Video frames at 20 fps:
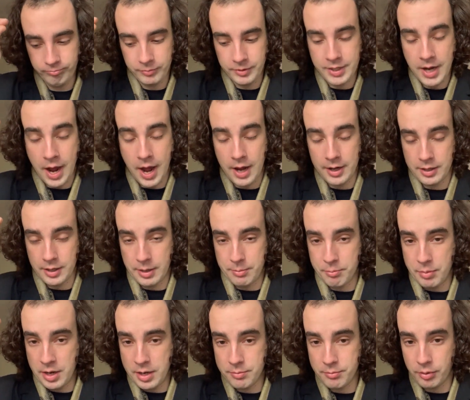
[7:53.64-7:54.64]
dot, a
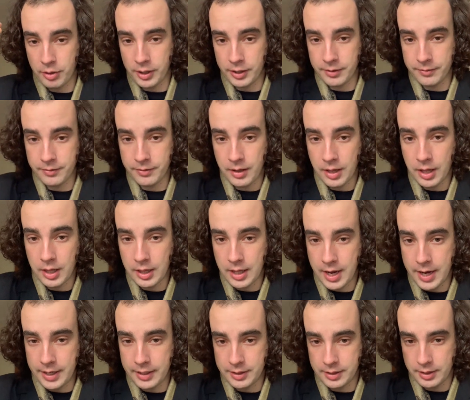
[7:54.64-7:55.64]
pinprick of
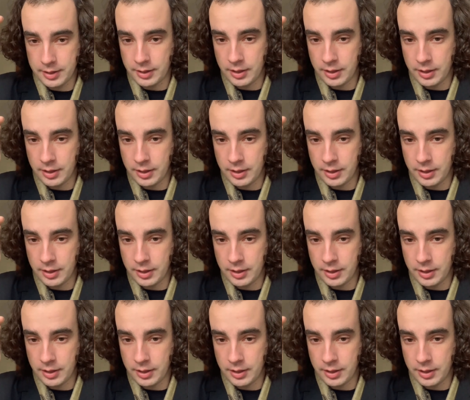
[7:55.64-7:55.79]
light,